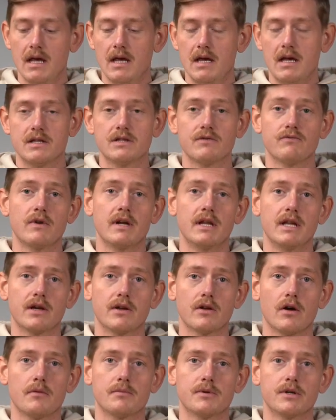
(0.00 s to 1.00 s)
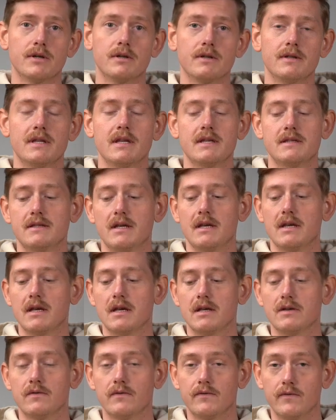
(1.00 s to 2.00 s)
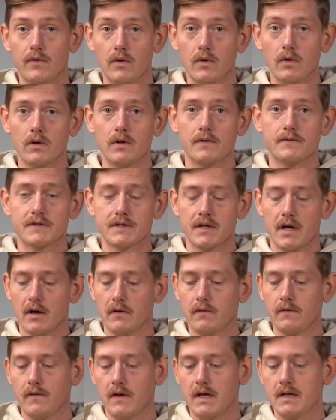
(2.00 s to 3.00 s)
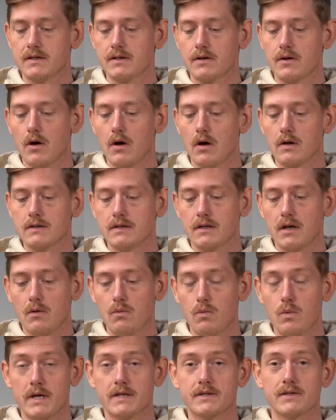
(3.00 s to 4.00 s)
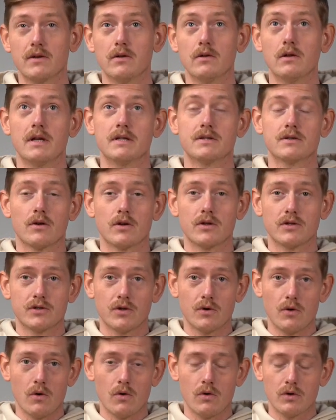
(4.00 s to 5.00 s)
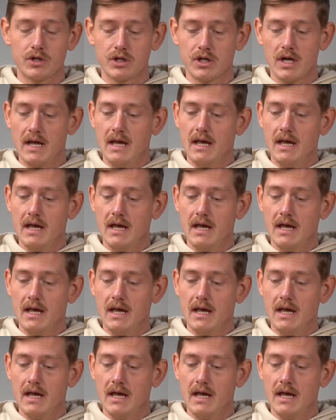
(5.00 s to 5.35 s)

is a really good option. This thing is full of stuff. It's got a whistle, it's got a torch,